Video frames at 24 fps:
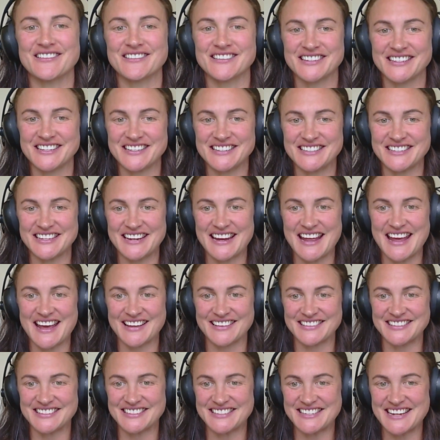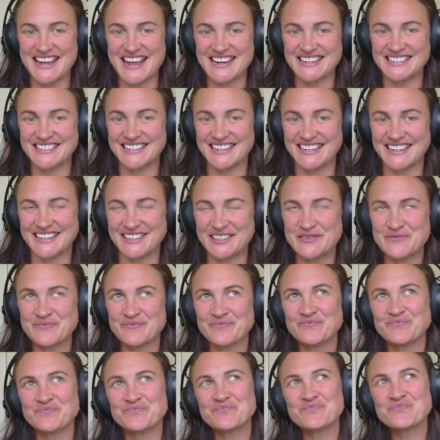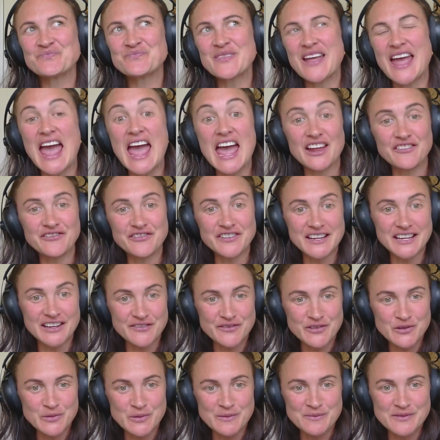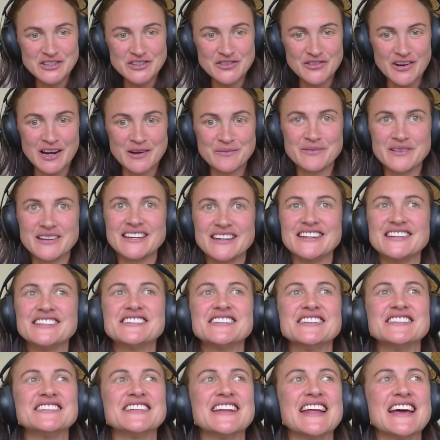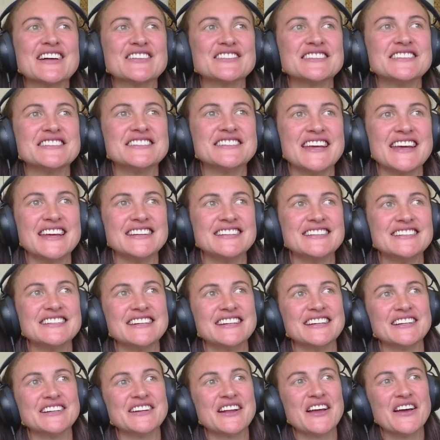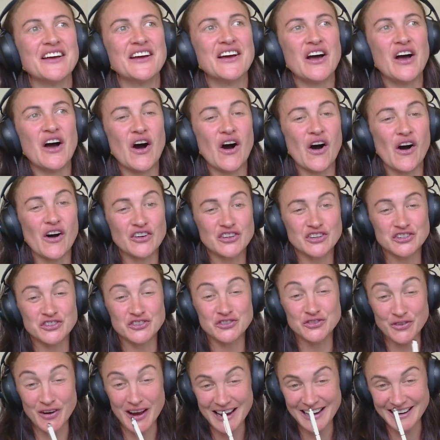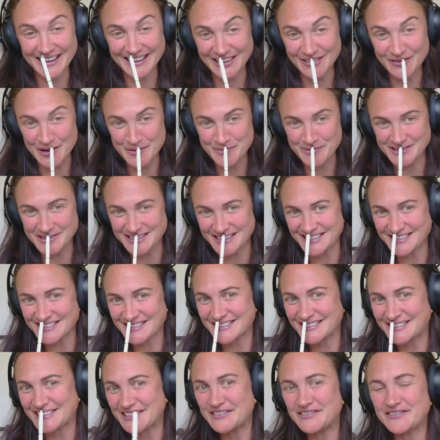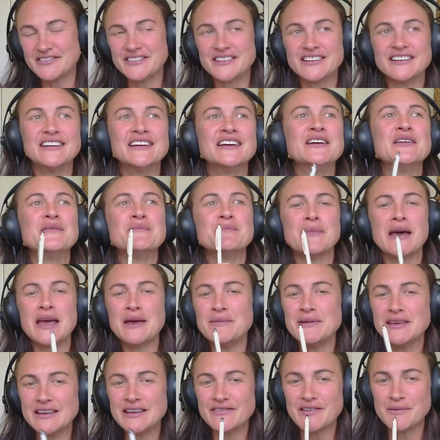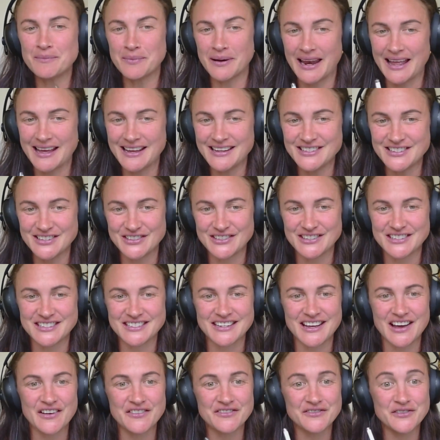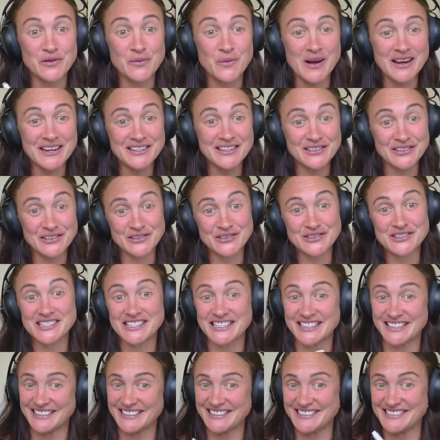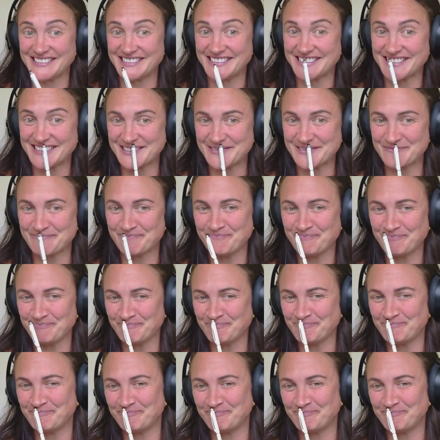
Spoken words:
She's an outstanding advocate for women's rugby. She's an outstanding Australian representative, maybe even plays herself. I wonder who she is.